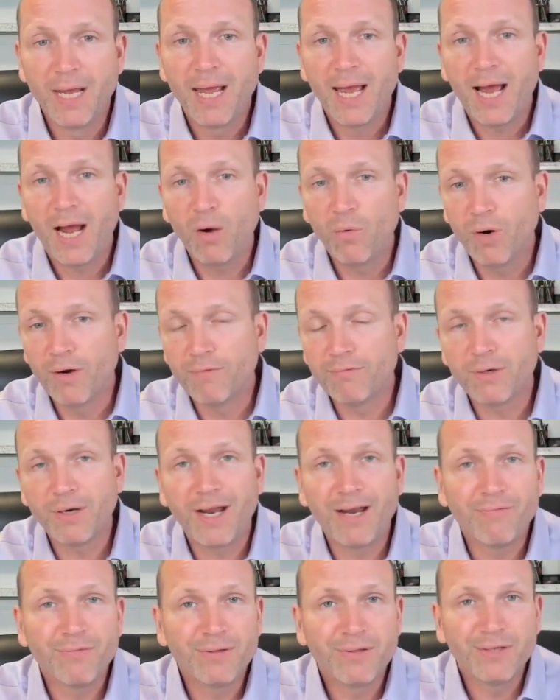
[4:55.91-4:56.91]
However,
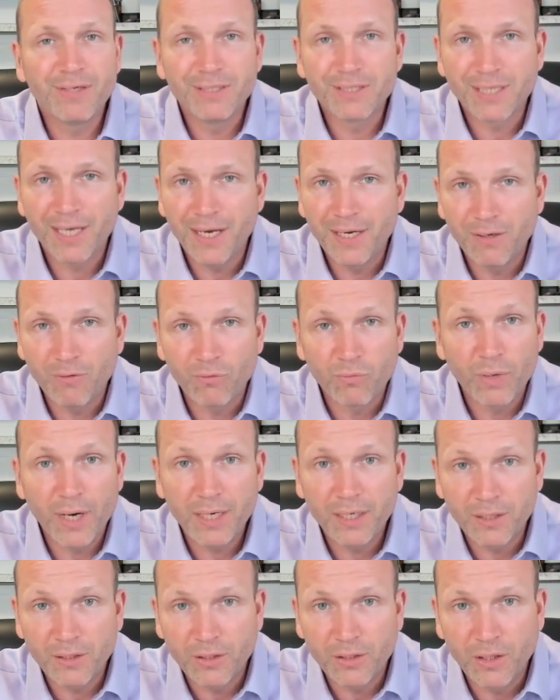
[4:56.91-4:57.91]
everything's kind of
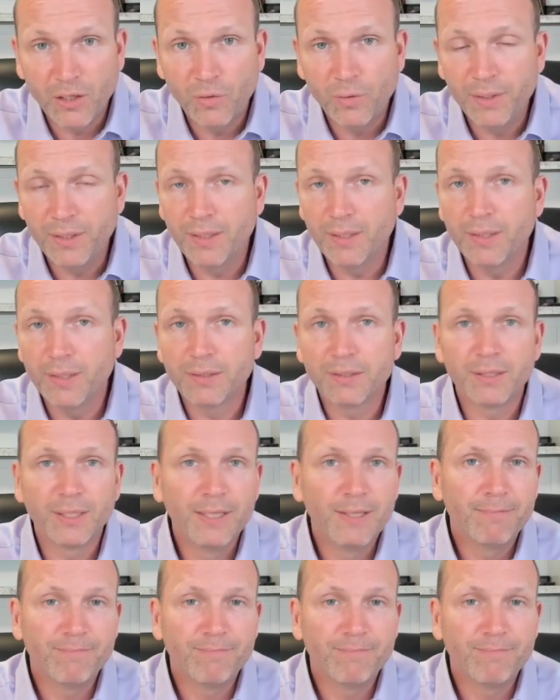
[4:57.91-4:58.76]
ready to go in this.